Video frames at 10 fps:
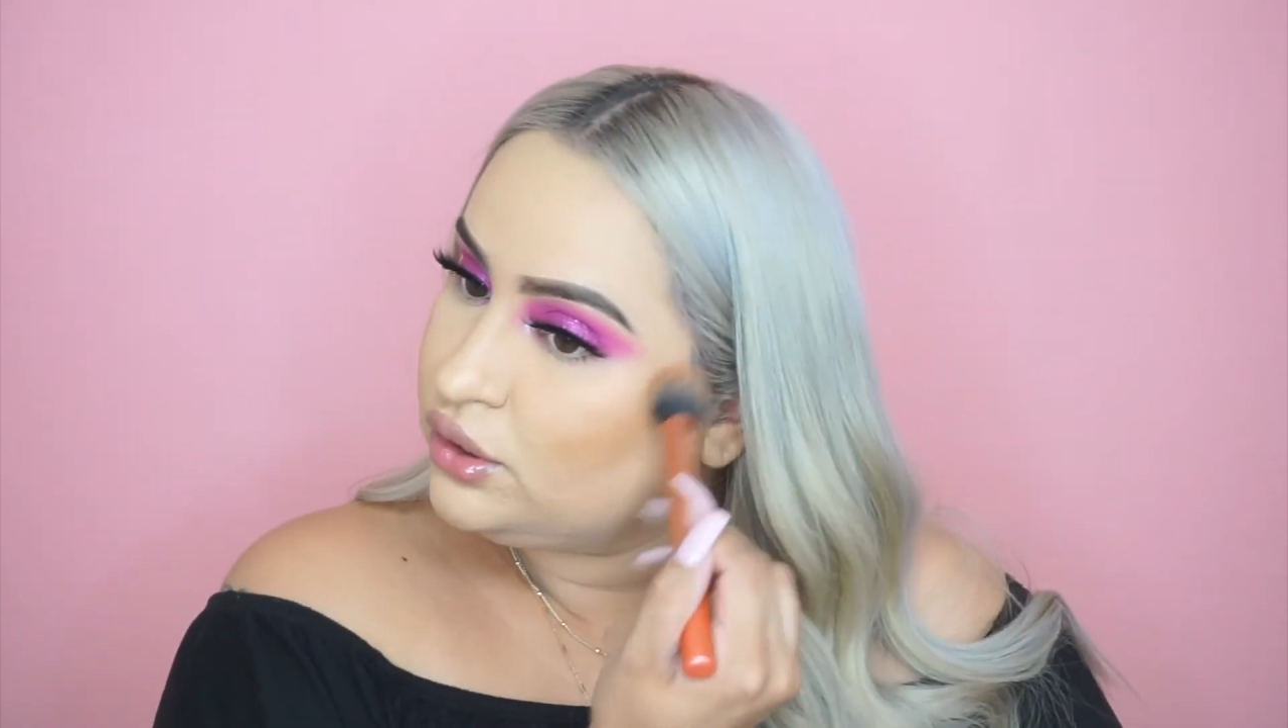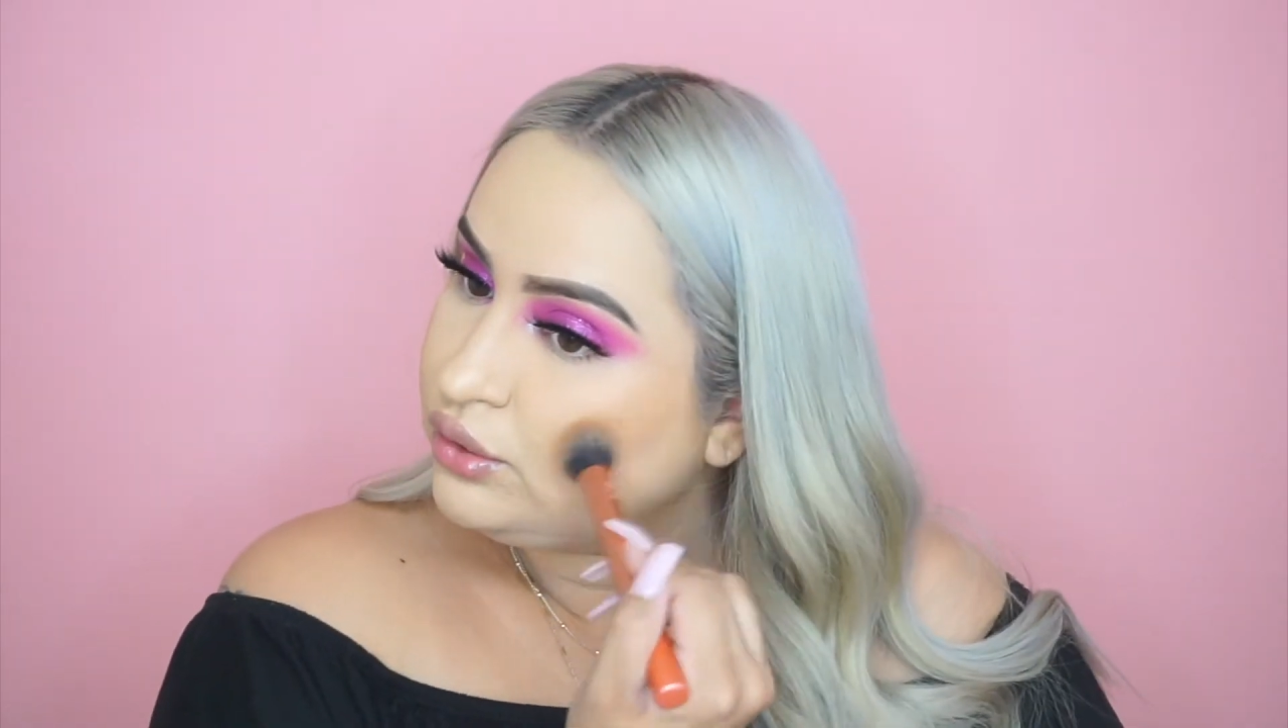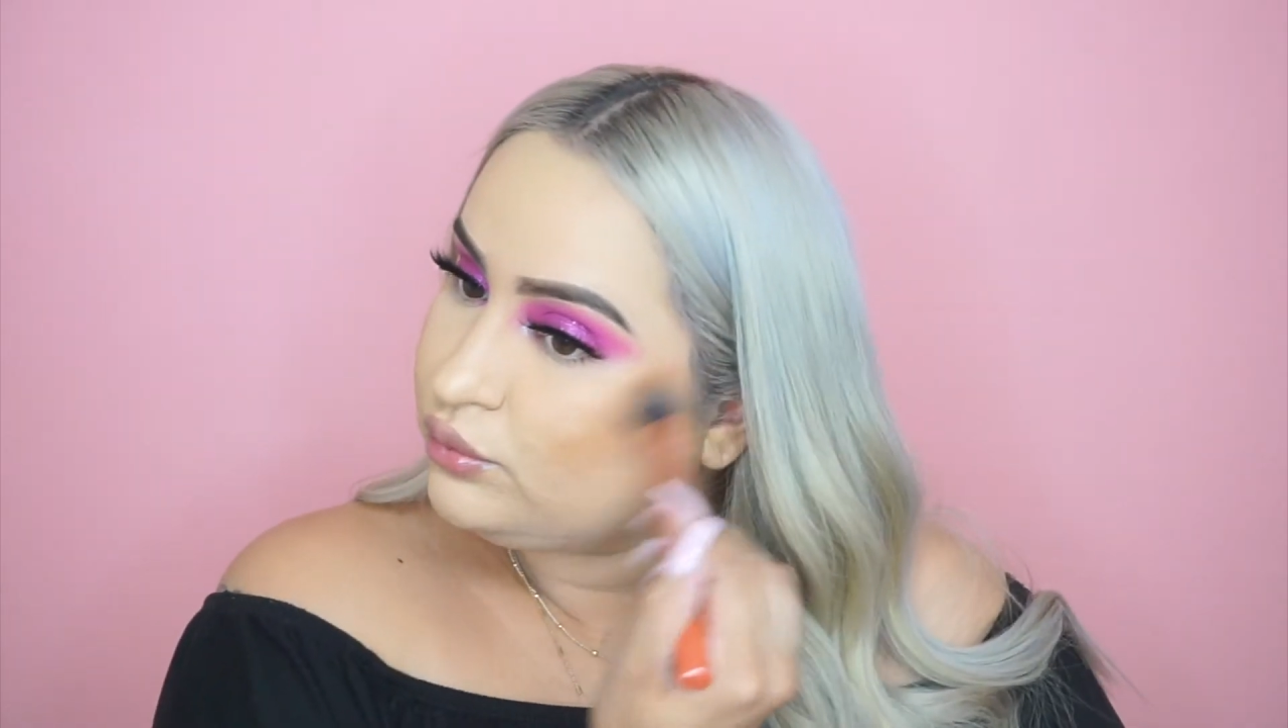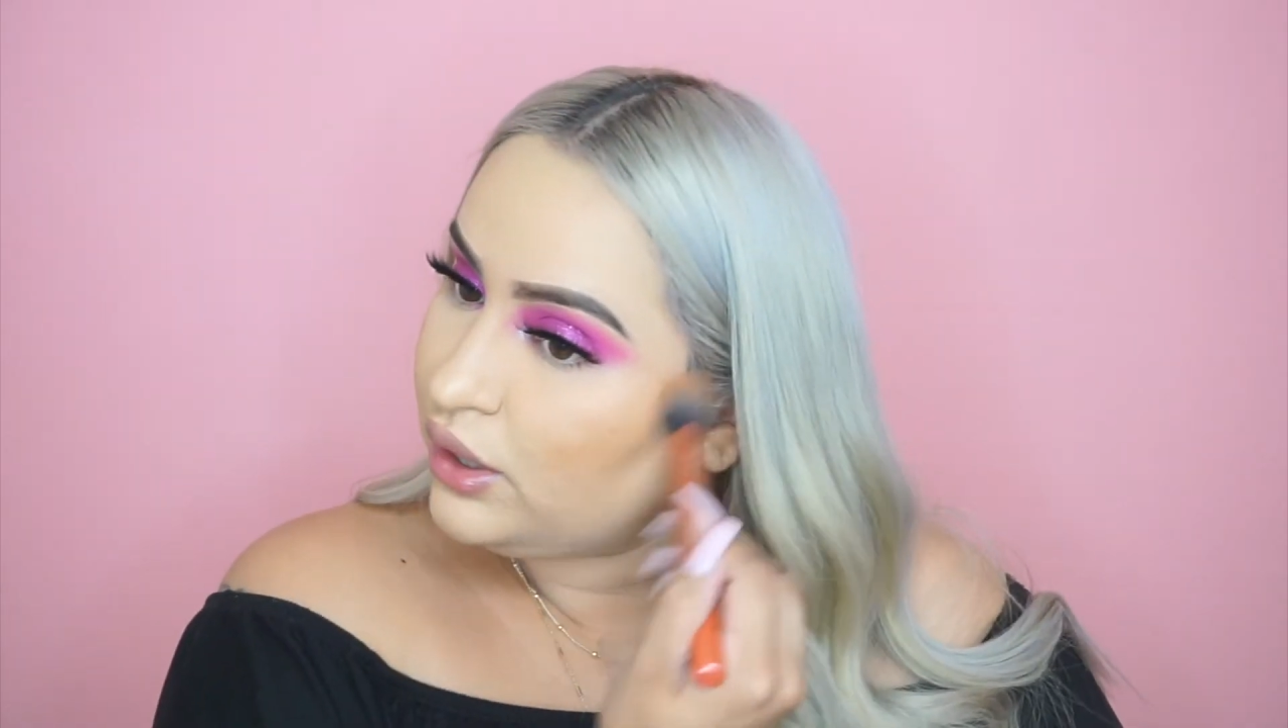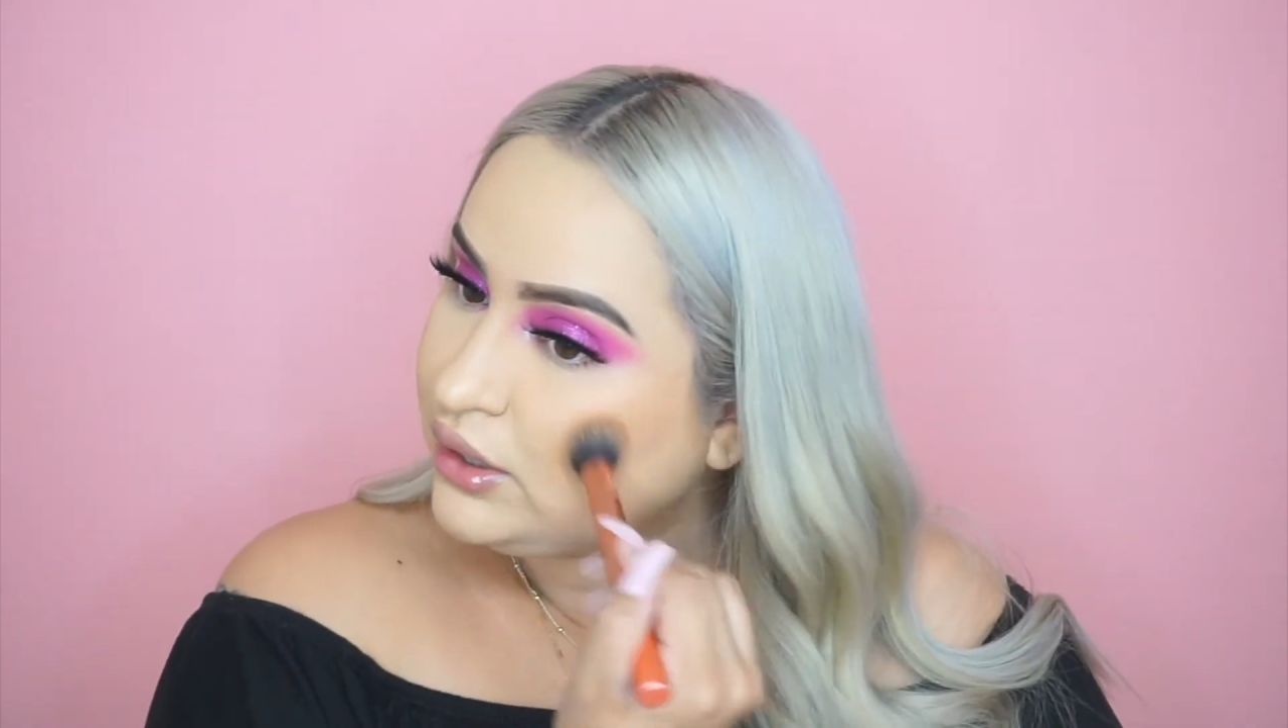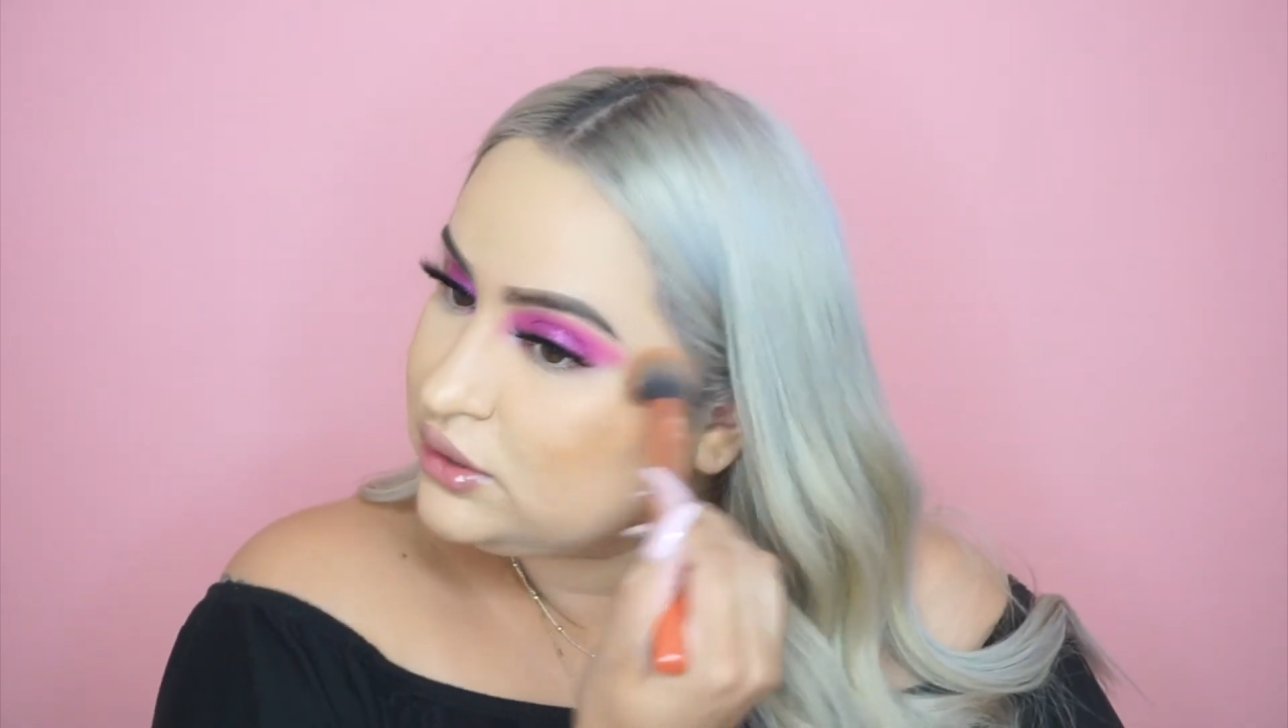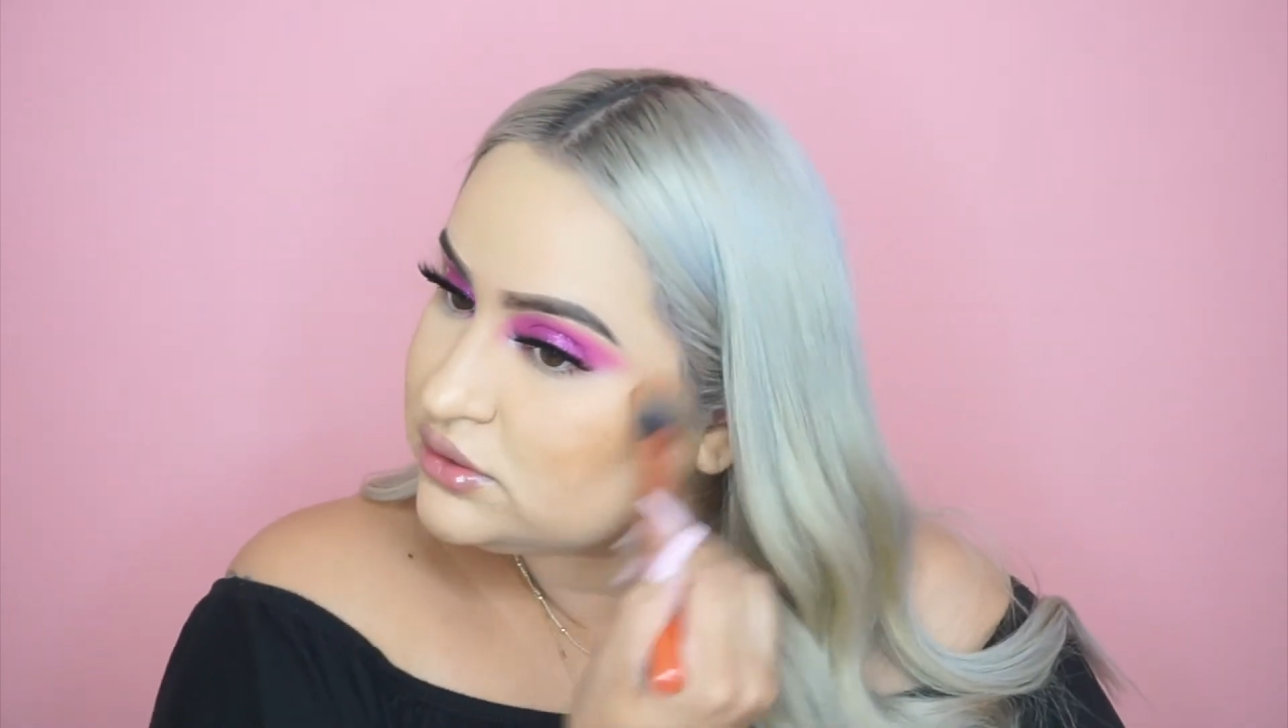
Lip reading: right.